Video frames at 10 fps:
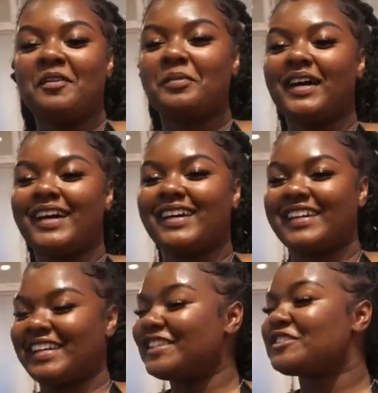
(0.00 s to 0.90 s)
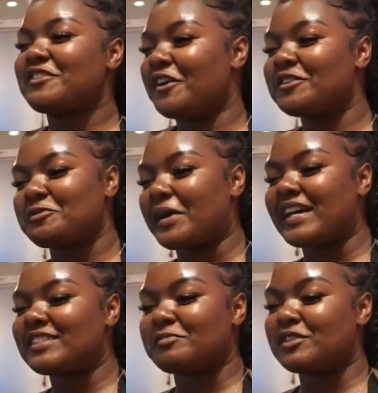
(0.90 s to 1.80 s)
but each of those
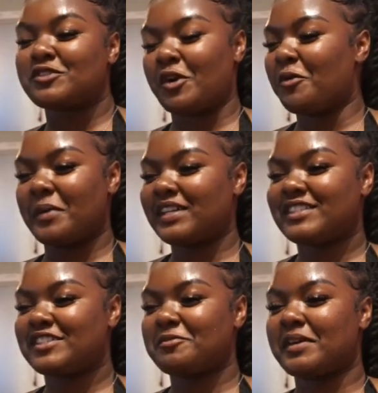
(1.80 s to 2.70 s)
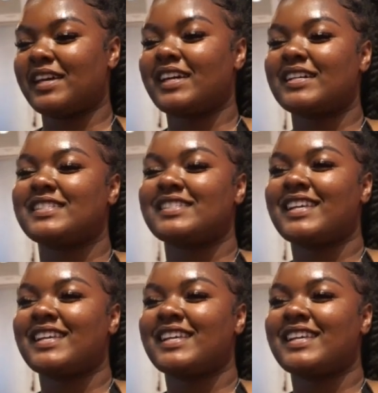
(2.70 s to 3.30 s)
ways means so much to me, because